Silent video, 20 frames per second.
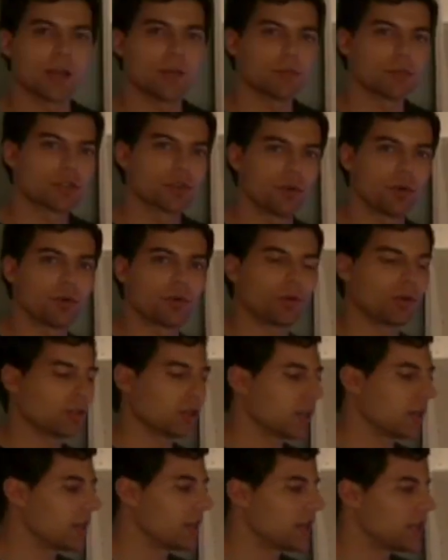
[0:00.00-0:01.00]
I'm Joel
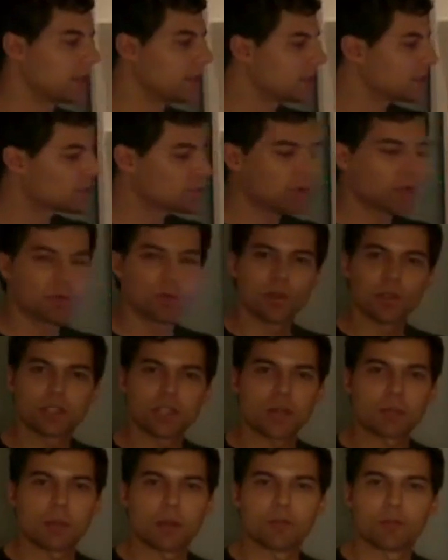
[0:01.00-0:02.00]
Gordine, and this week we're going to
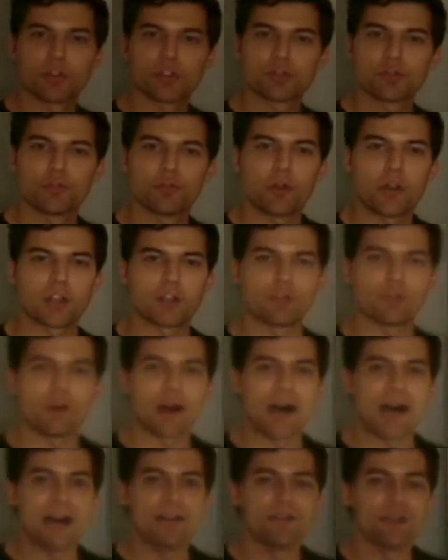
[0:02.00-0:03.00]
talk about Virtua Fighter
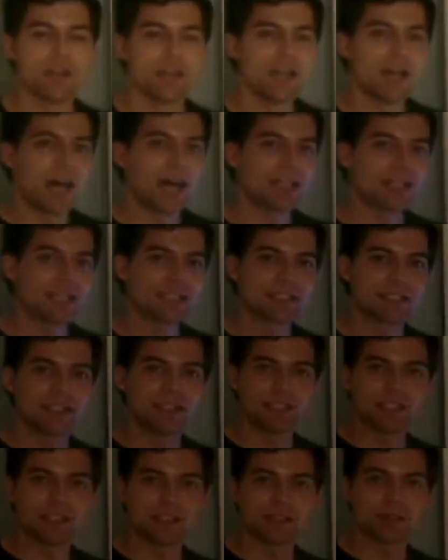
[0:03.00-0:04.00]
5. I'd like to
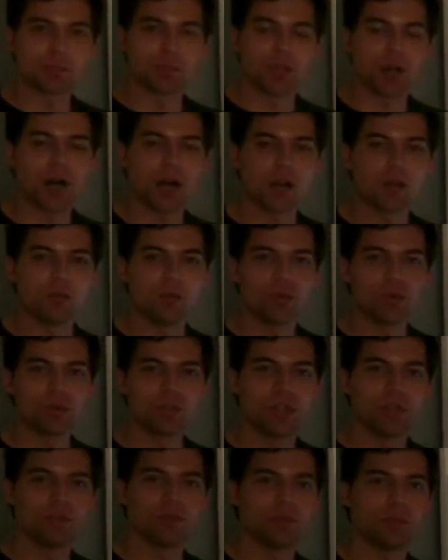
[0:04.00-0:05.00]
think that this blog will
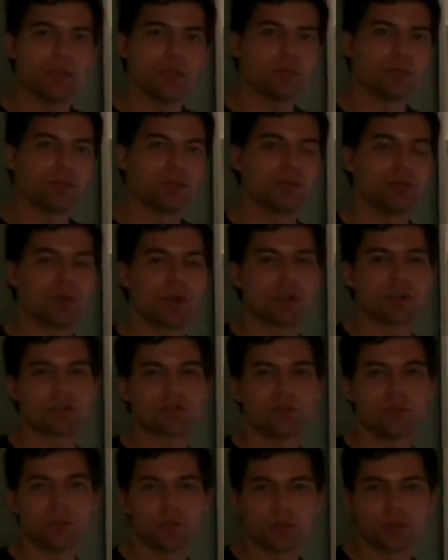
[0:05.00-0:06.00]
give people who aren't as
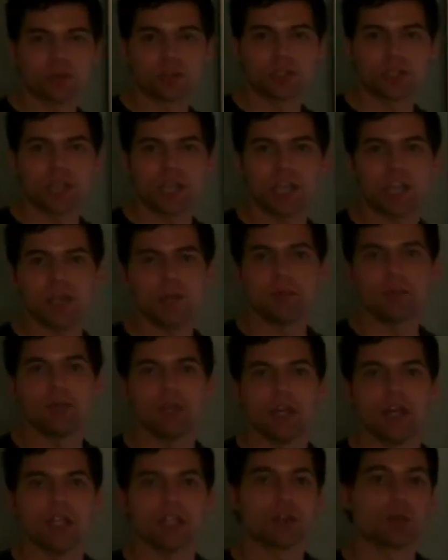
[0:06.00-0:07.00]
familiar with the game
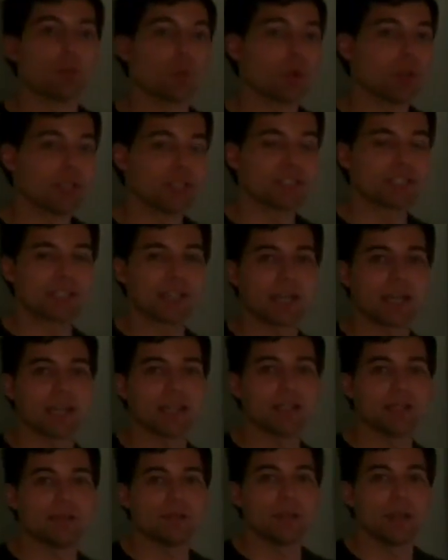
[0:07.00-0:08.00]
a little more
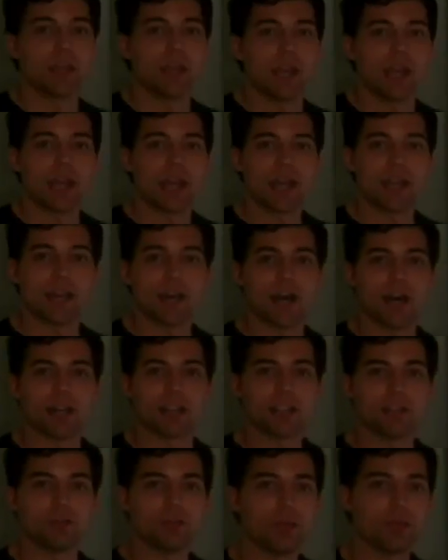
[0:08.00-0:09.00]
insight,
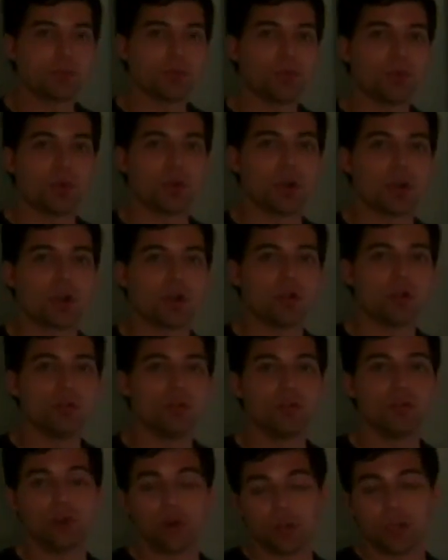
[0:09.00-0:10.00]
and give people
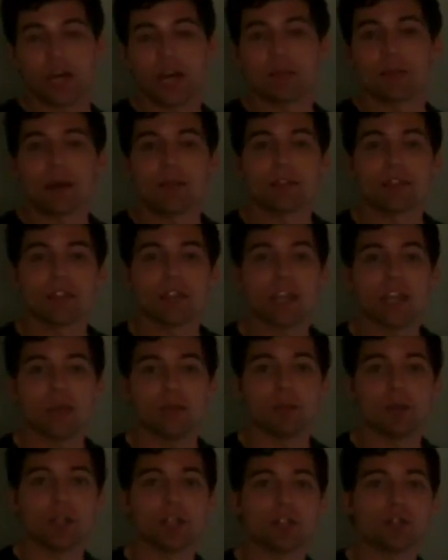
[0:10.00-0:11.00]
who know a lot about the
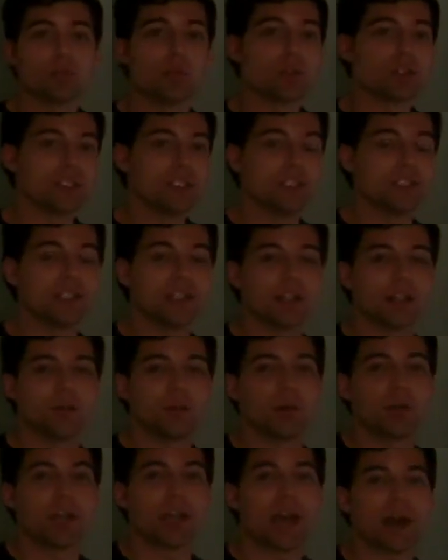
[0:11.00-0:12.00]
game a little more detail
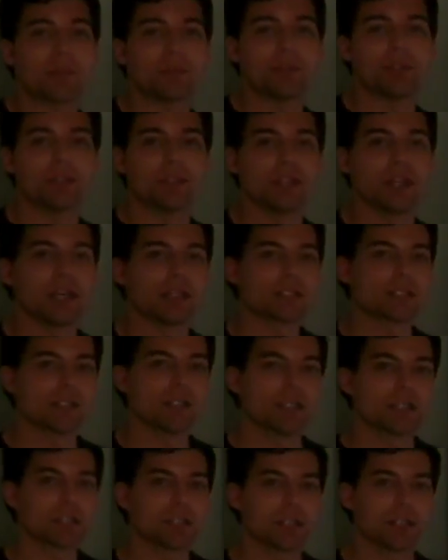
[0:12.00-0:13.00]
on what happened in the
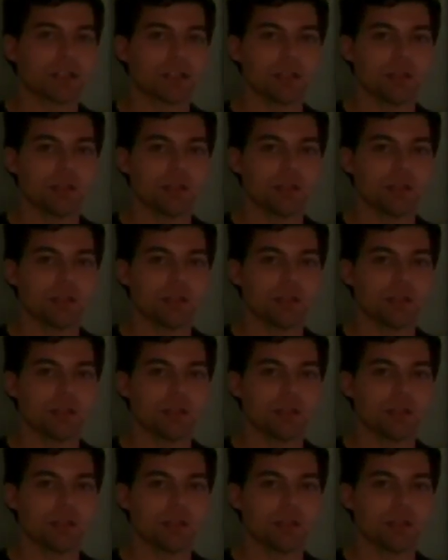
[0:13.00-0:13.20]
isolation and